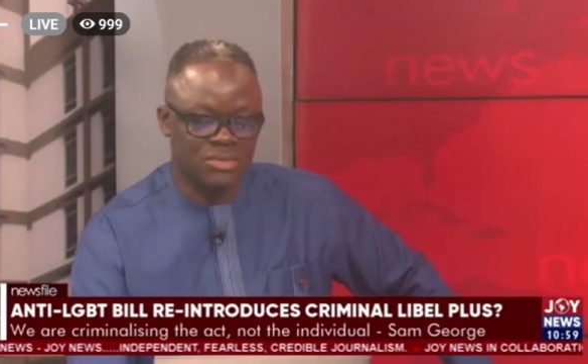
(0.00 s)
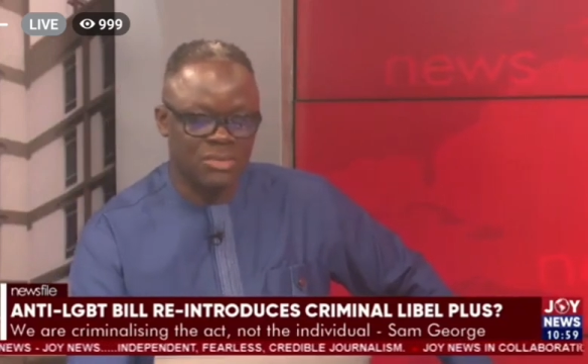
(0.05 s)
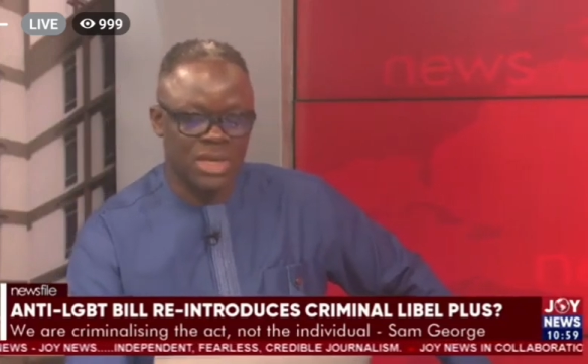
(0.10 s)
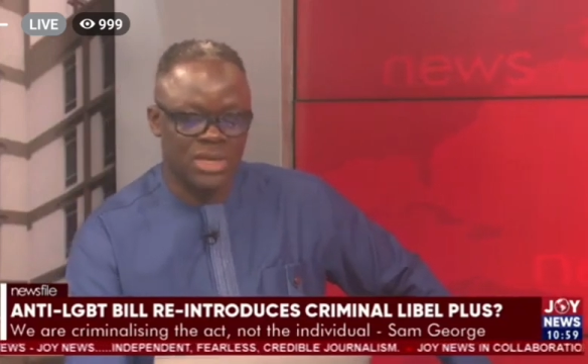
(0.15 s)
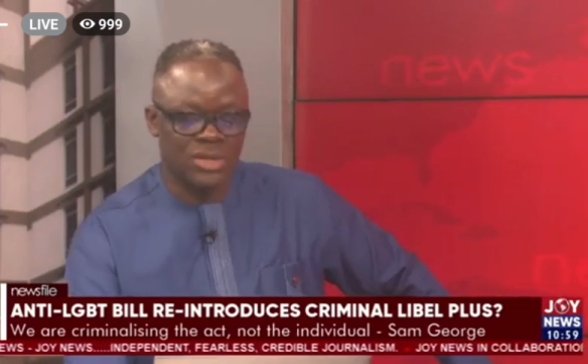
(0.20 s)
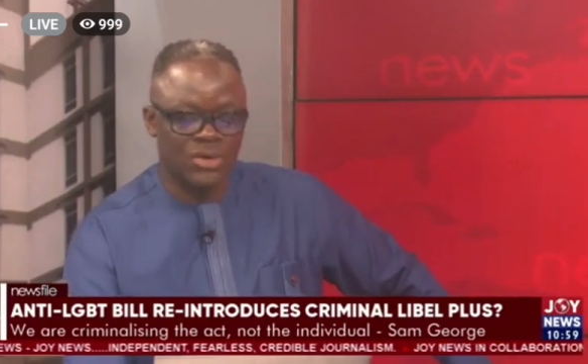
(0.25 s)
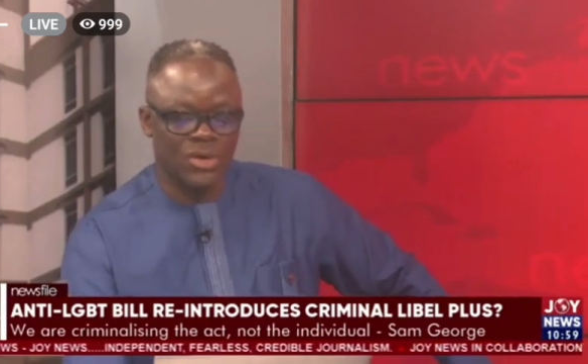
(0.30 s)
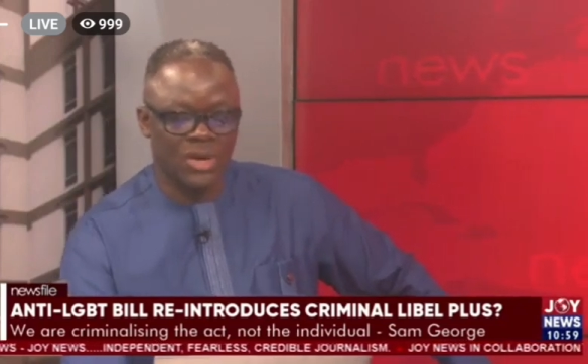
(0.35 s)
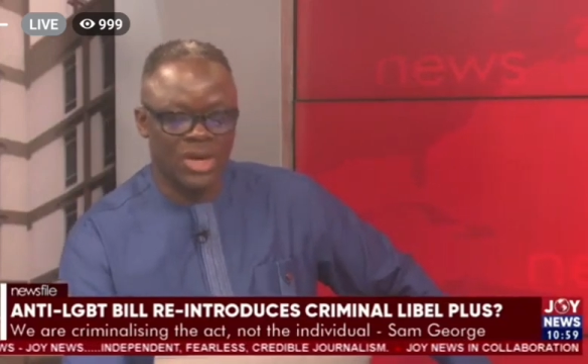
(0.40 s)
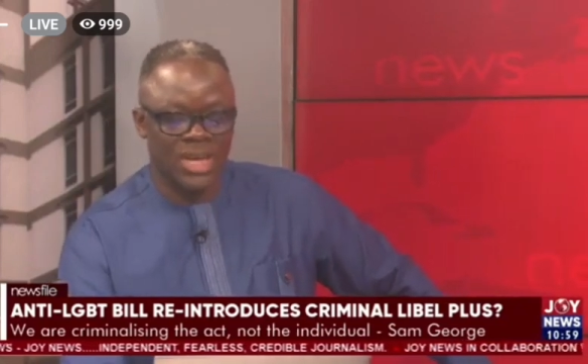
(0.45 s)

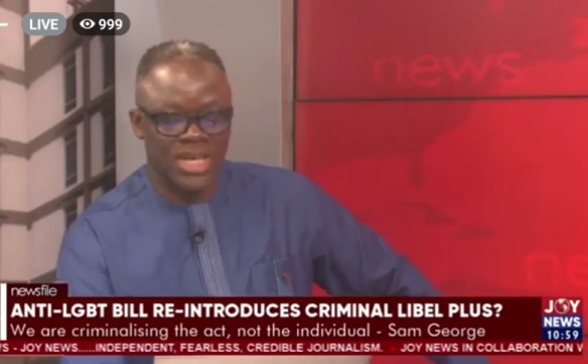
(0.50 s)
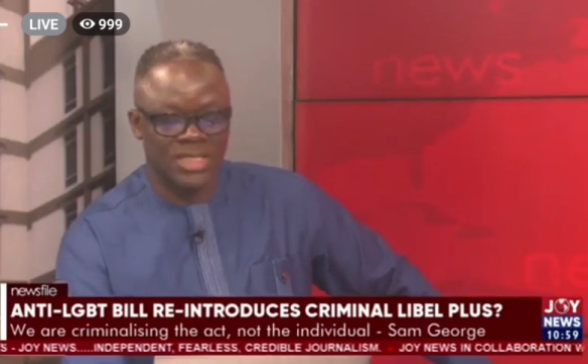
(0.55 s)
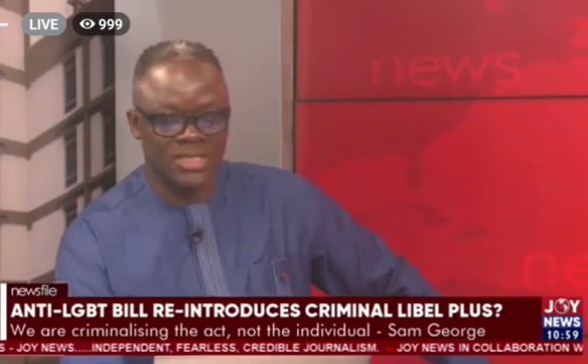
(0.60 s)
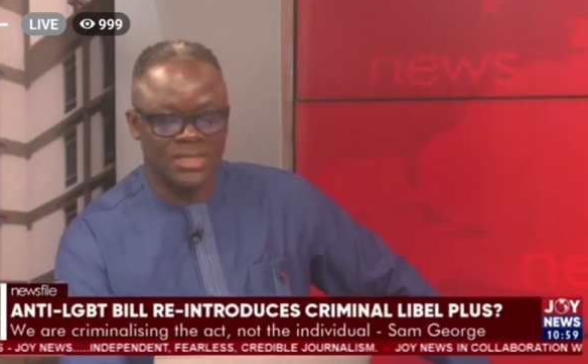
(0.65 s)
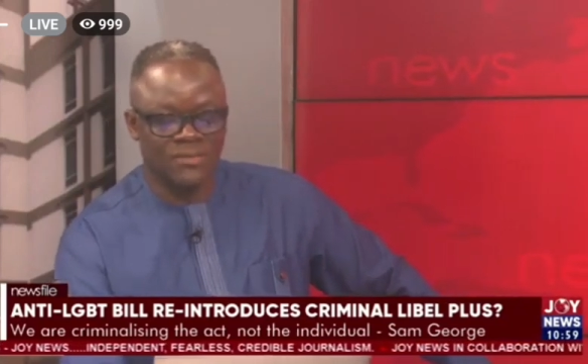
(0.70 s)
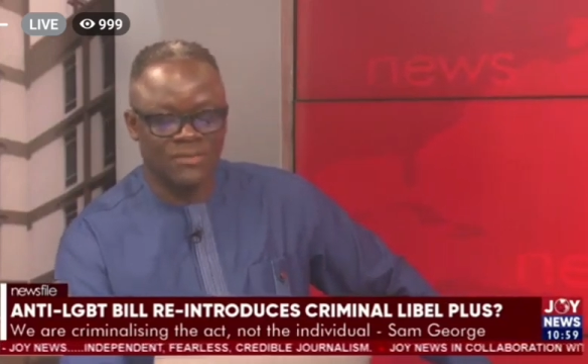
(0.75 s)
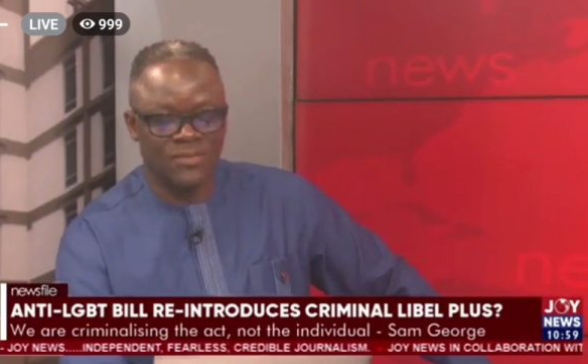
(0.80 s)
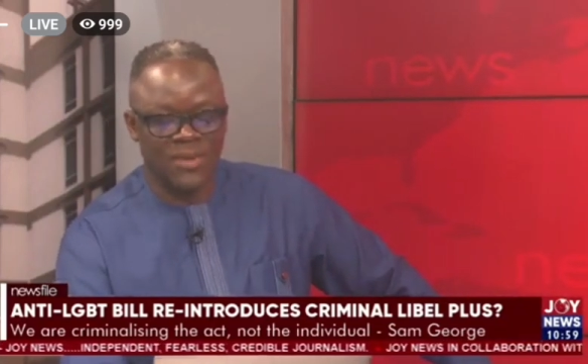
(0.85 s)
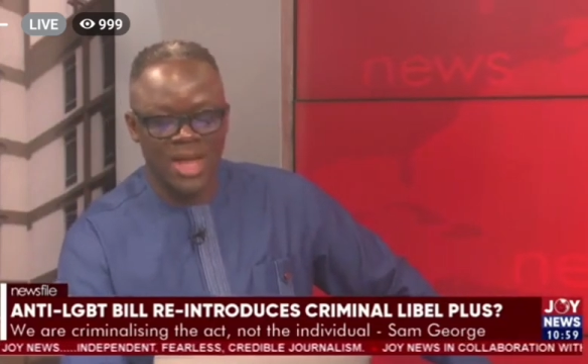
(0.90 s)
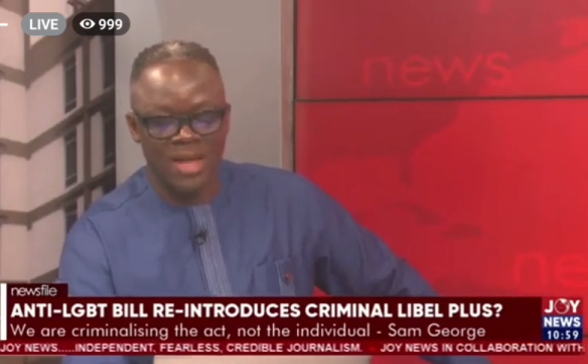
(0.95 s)
less than 5
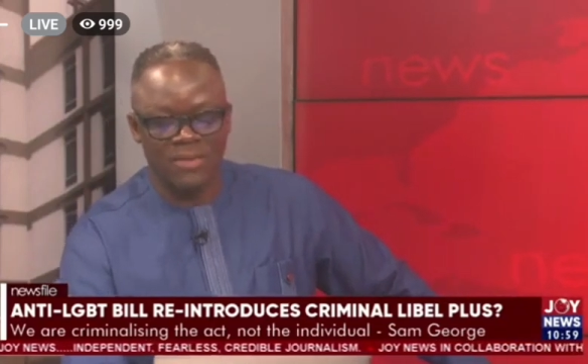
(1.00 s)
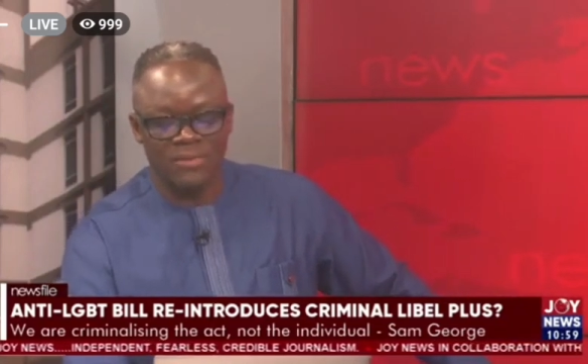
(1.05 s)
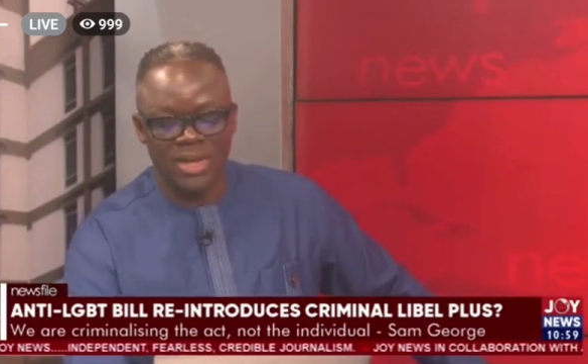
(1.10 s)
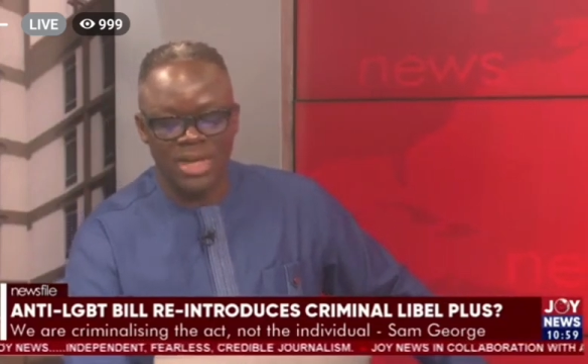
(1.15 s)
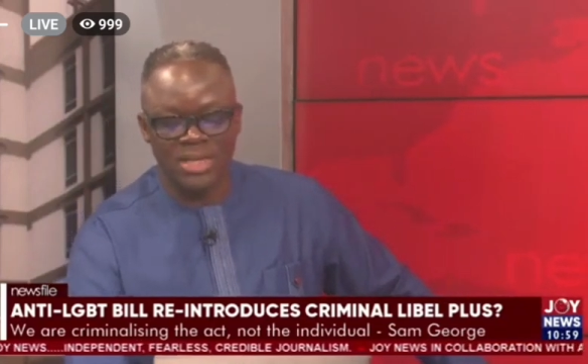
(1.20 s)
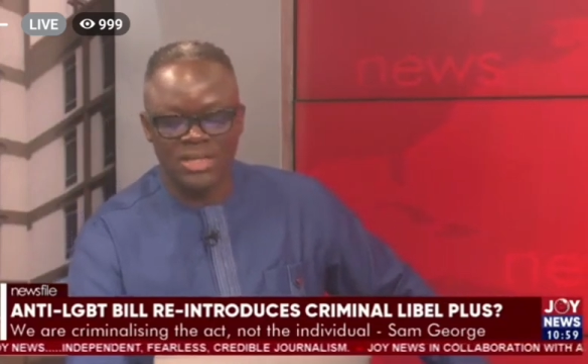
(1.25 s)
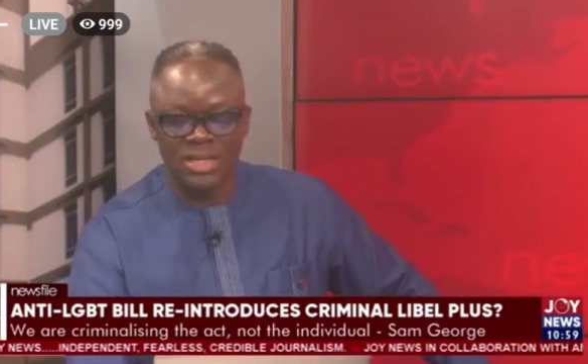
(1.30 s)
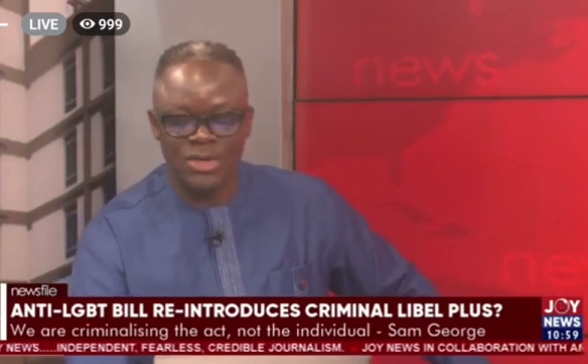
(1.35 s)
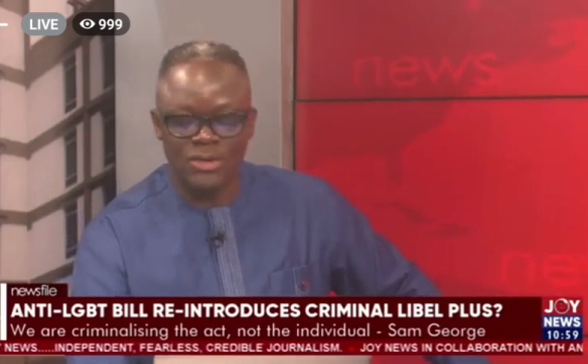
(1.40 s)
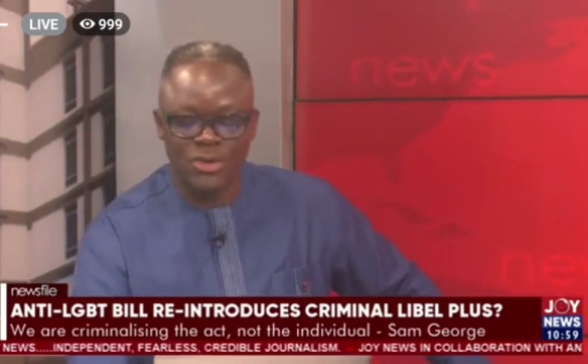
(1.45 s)
years and
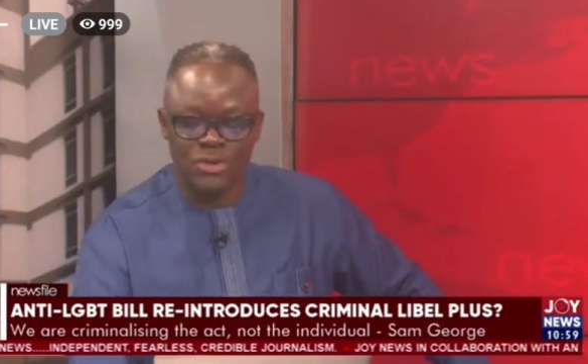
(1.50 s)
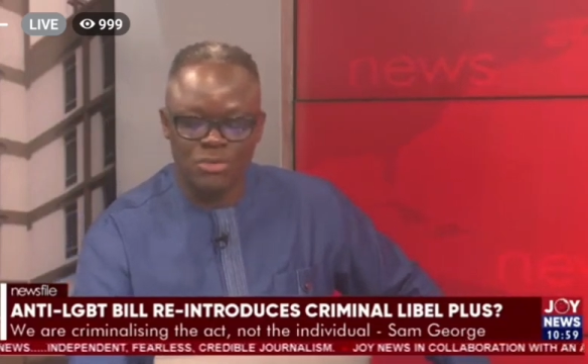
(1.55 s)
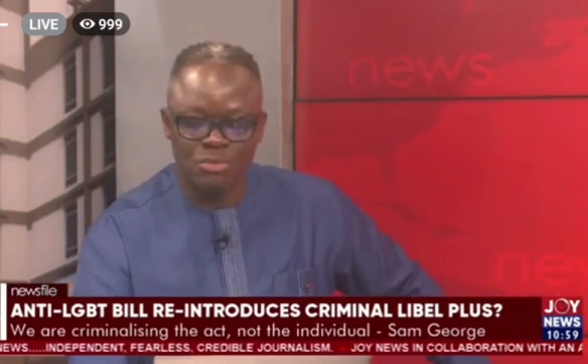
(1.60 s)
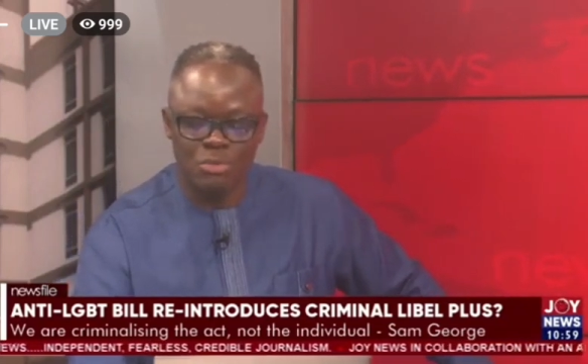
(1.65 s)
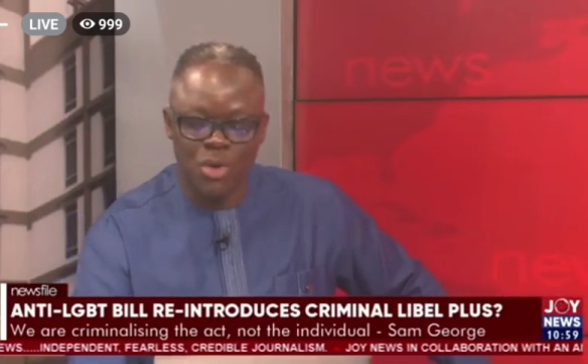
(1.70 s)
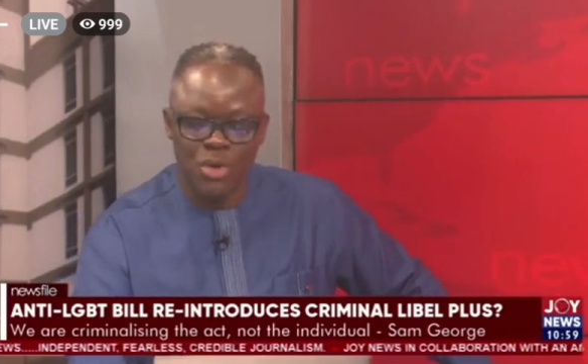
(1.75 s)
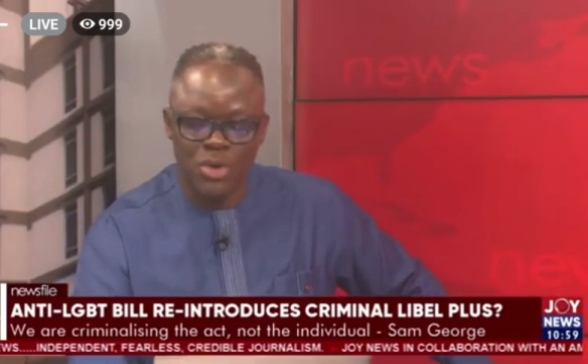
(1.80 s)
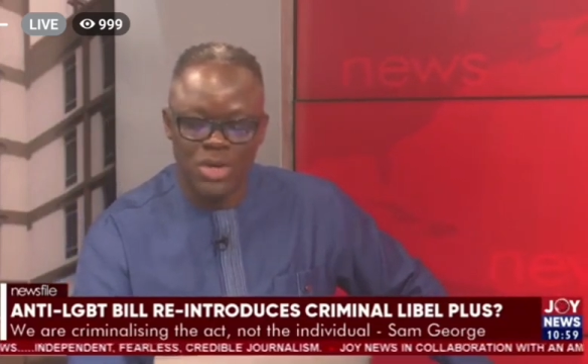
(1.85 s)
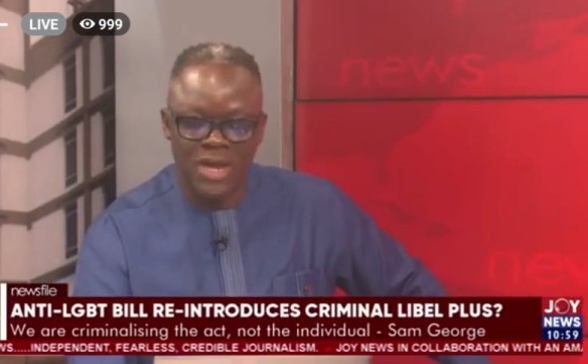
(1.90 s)
not more than